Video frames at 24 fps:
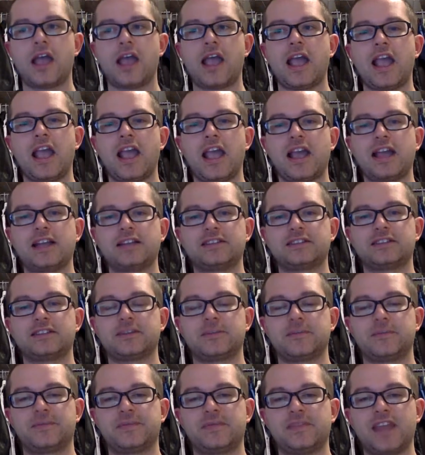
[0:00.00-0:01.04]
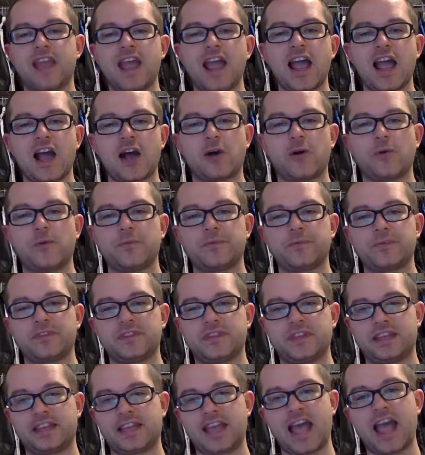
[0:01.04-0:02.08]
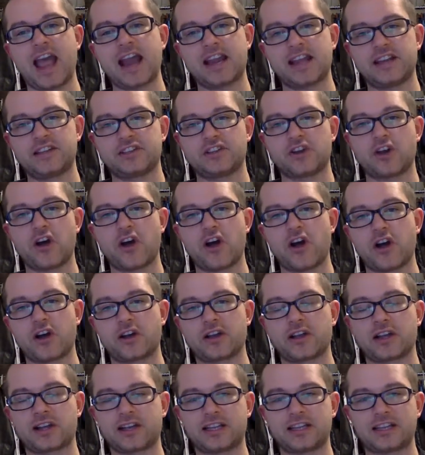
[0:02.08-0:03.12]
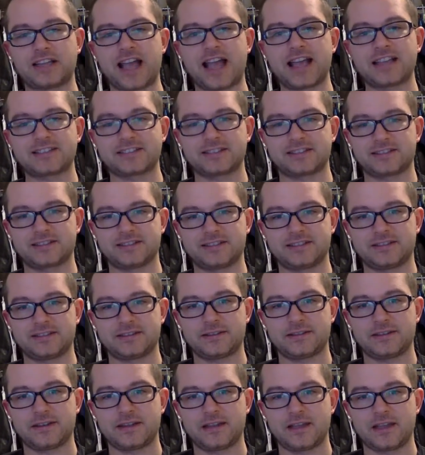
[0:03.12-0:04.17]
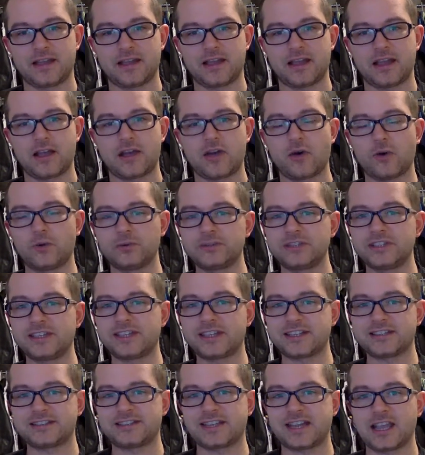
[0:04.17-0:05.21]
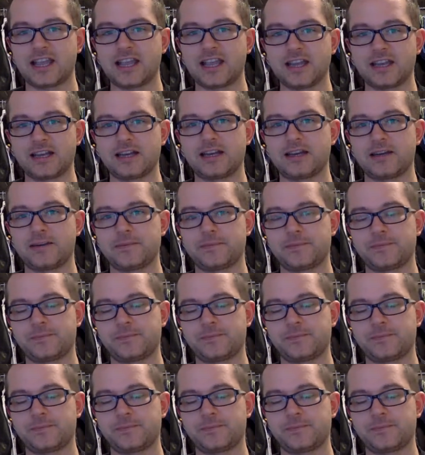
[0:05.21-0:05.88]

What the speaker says: And now the cat and dog classes only contain